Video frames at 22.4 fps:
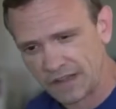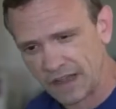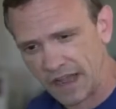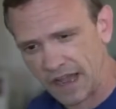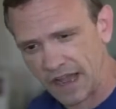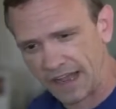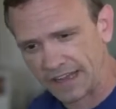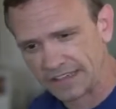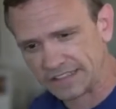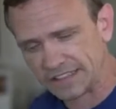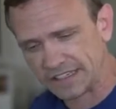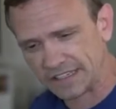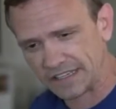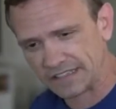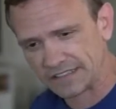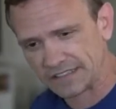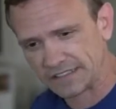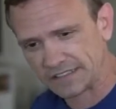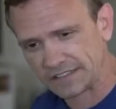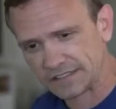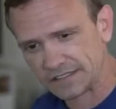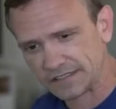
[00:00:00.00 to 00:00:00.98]
I did
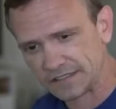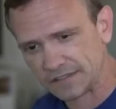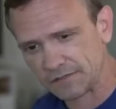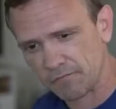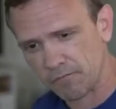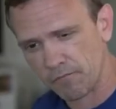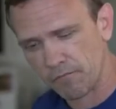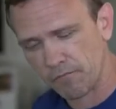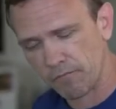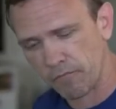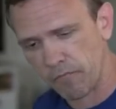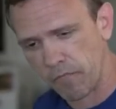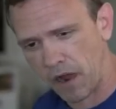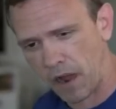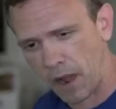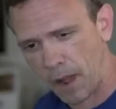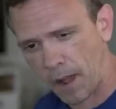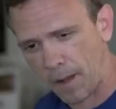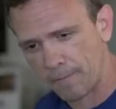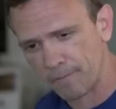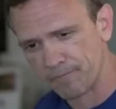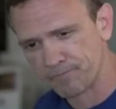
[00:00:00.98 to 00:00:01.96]
it,
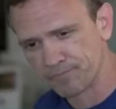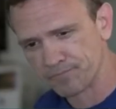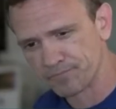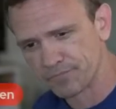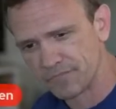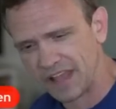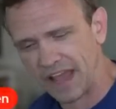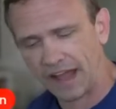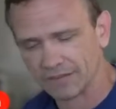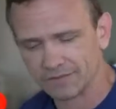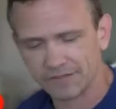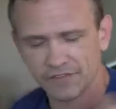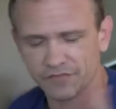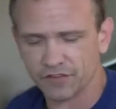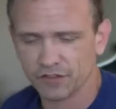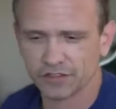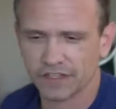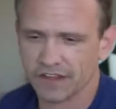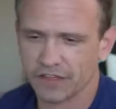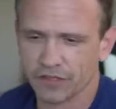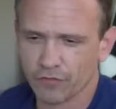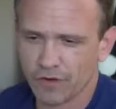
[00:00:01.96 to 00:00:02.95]
yeah, if
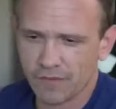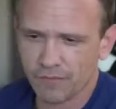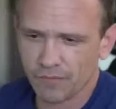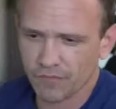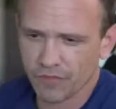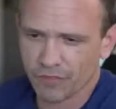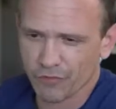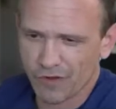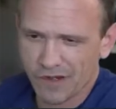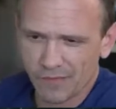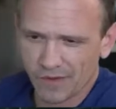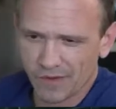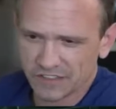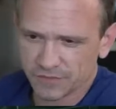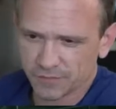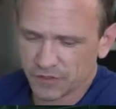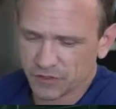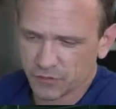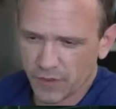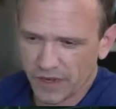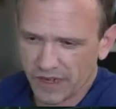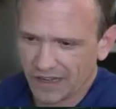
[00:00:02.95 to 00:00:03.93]
there's like three months
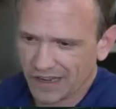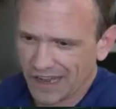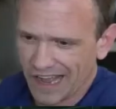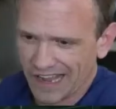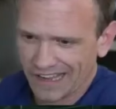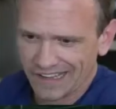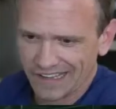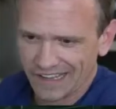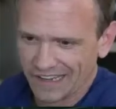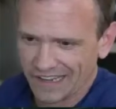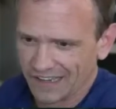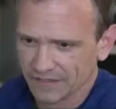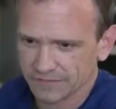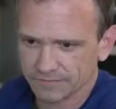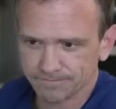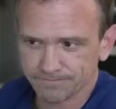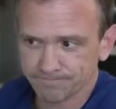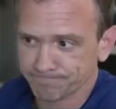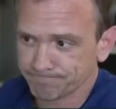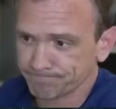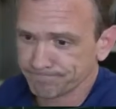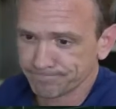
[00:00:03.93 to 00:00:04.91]
between it, I can get
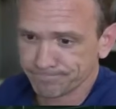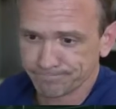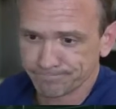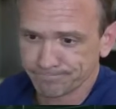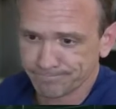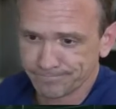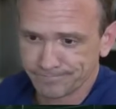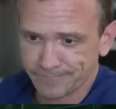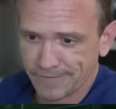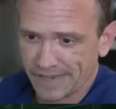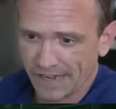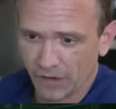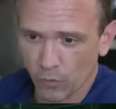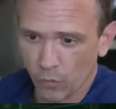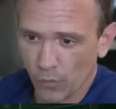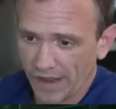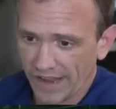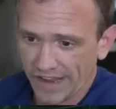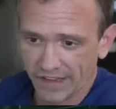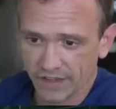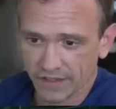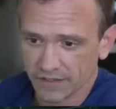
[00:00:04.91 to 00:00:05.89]
it in a
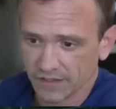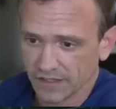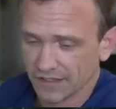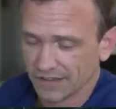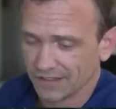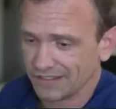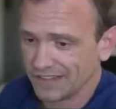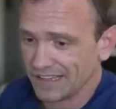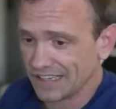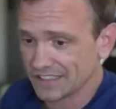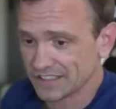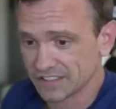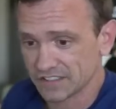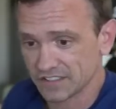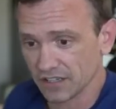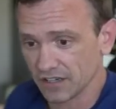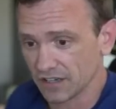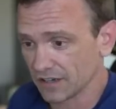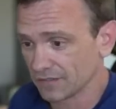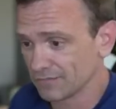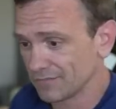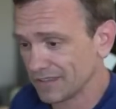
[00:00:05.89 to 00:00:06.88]
week. This
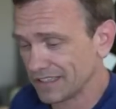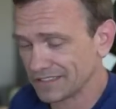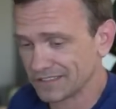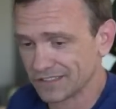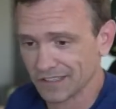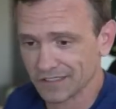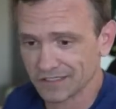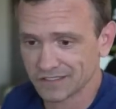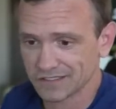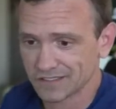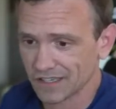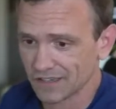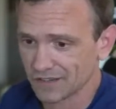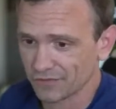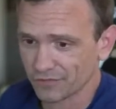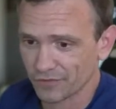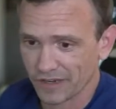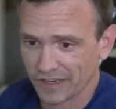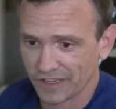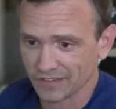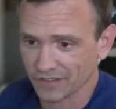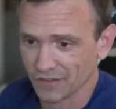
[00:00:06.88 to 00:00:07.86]
took so
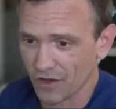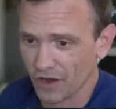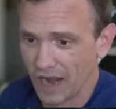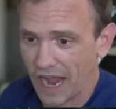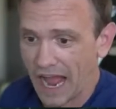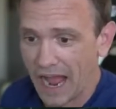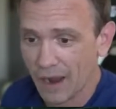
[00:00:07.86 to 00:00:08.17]
freaking long.